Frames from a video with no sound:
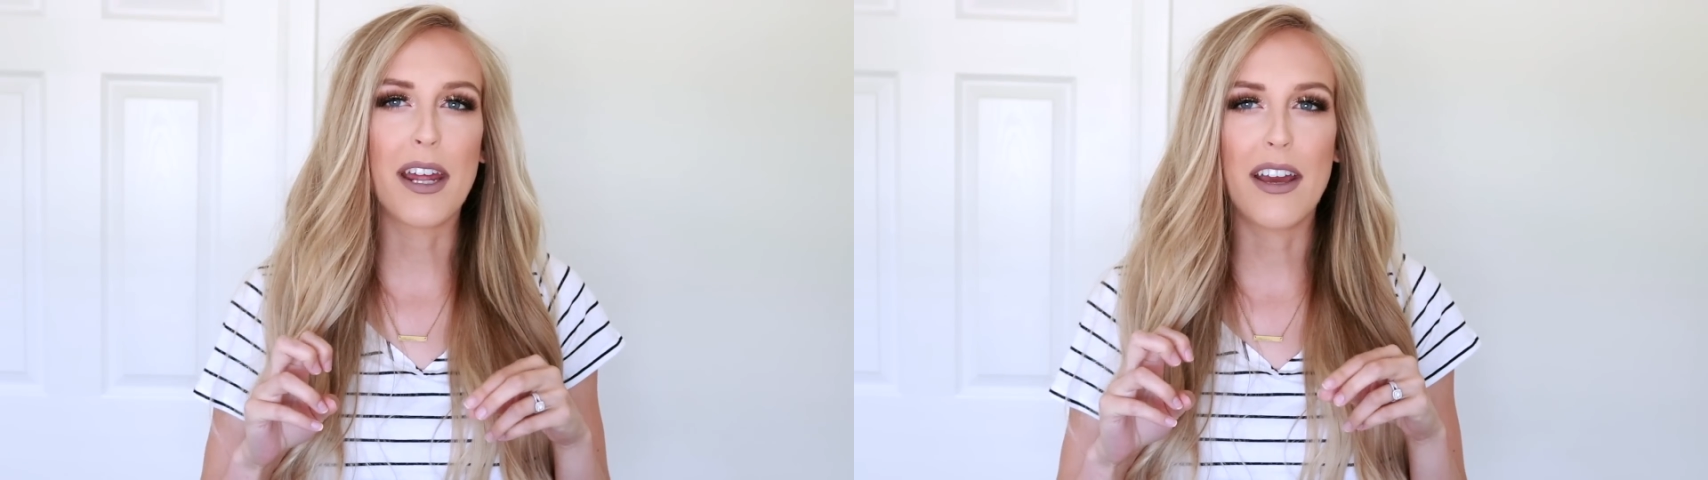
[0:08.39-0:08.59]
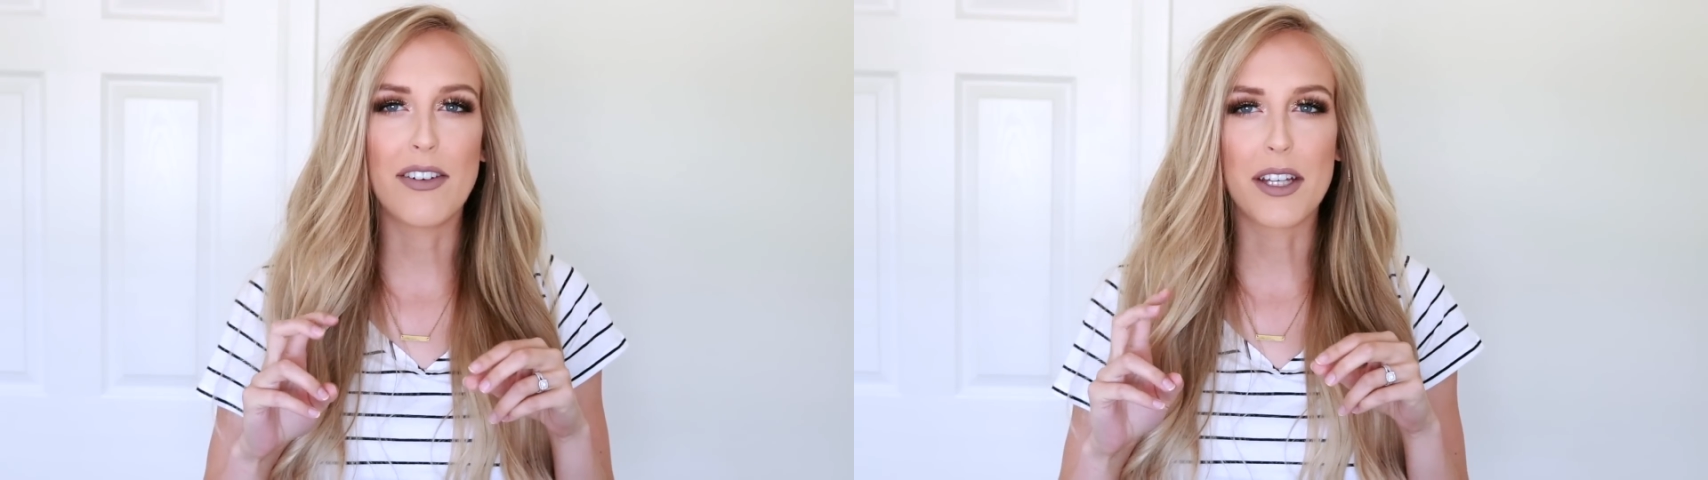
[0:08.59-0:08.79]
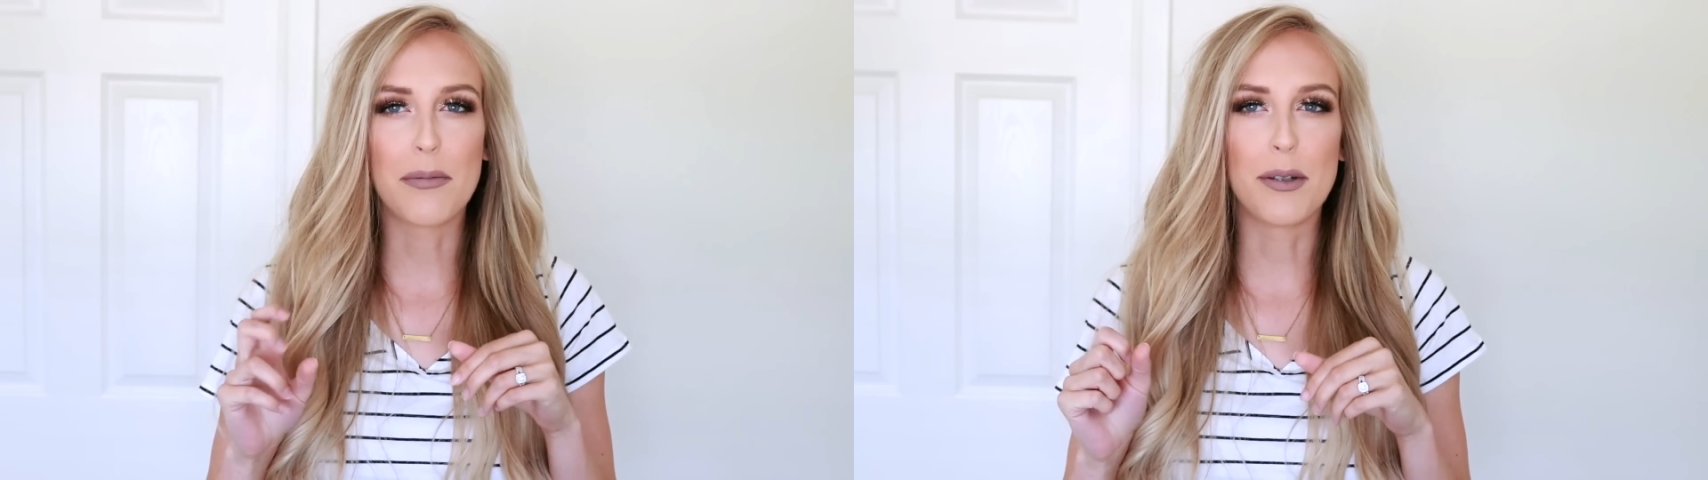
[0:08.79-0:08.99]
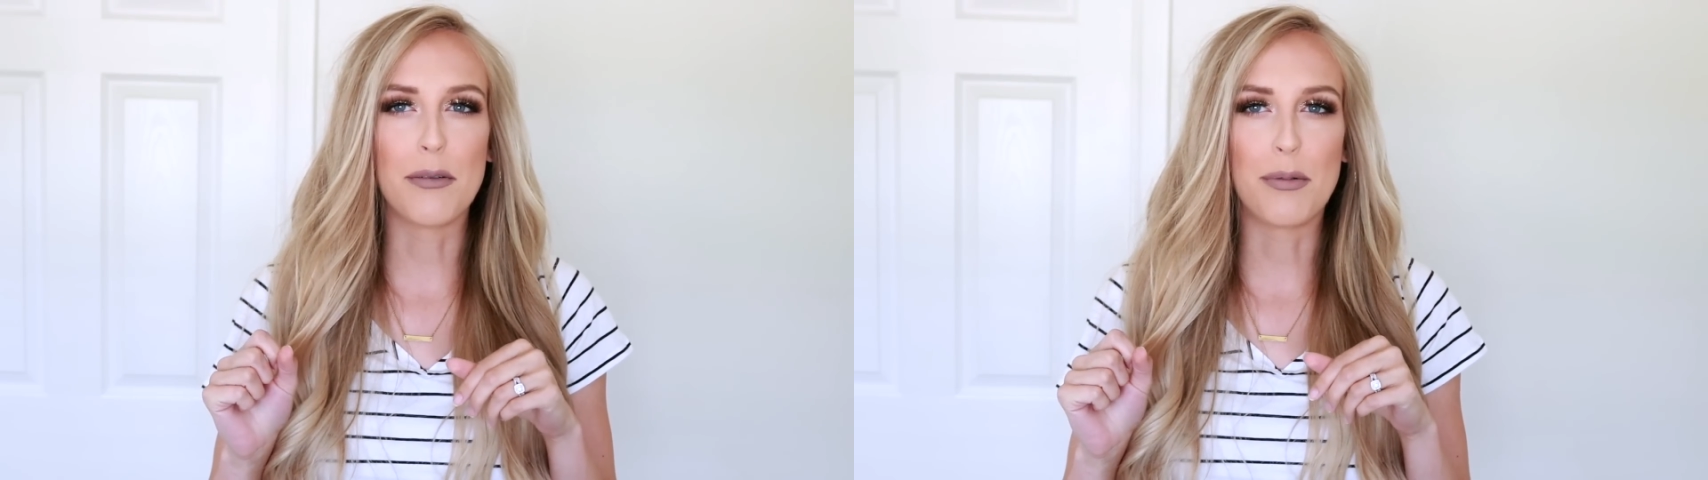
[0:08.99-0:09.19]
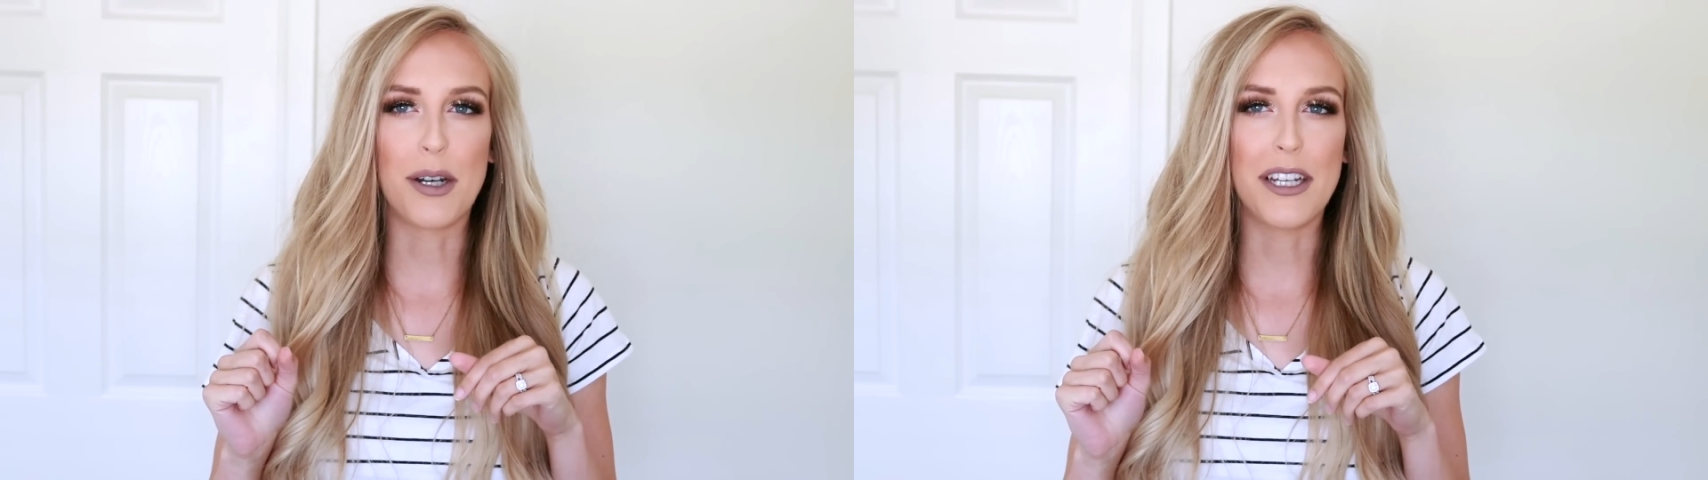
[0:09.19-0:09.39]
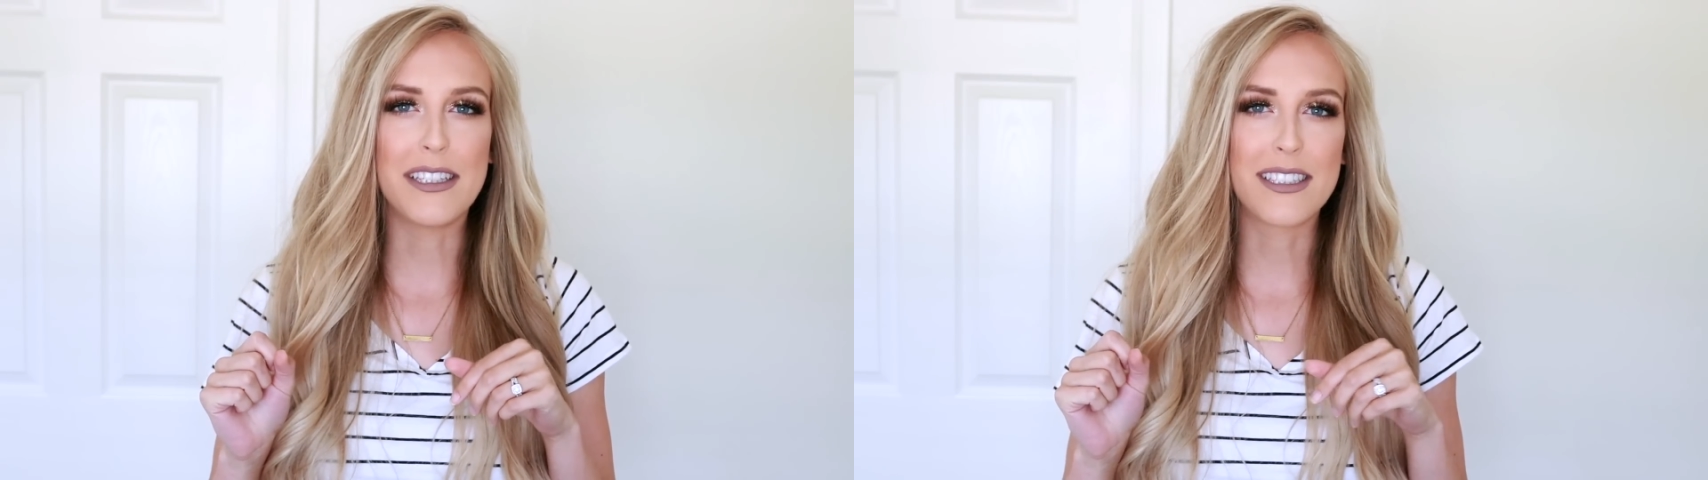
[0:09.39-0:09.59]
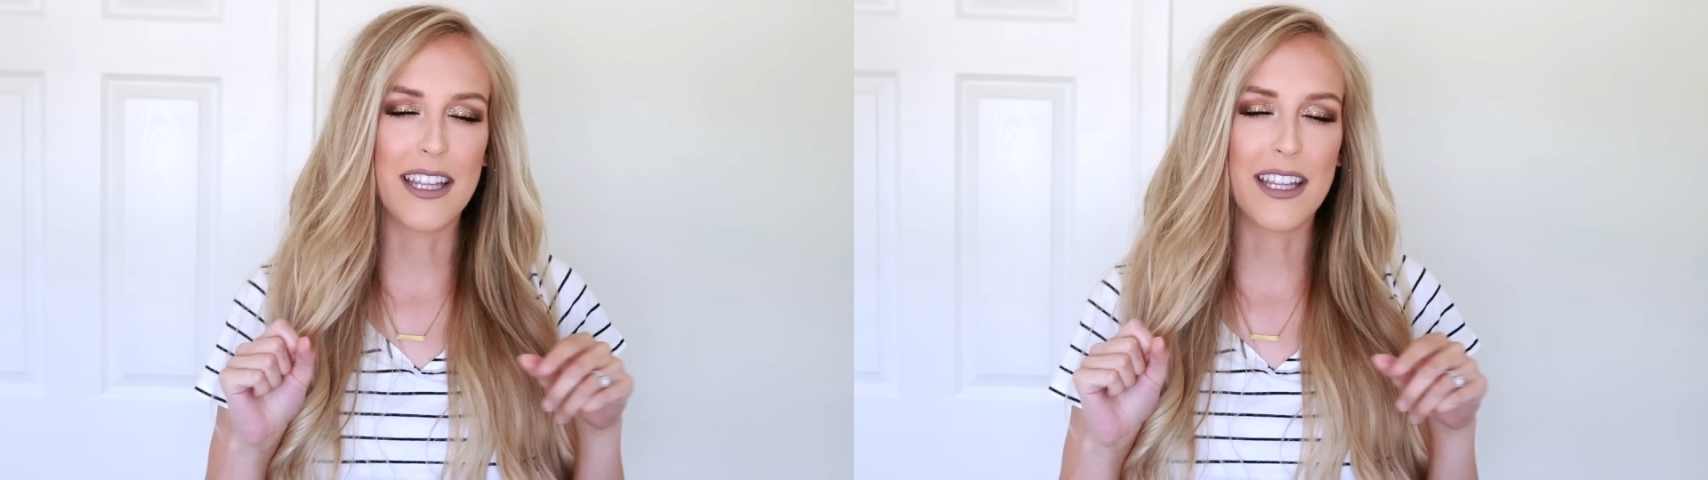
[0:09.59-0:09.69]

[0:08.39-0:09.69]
have a couple of braids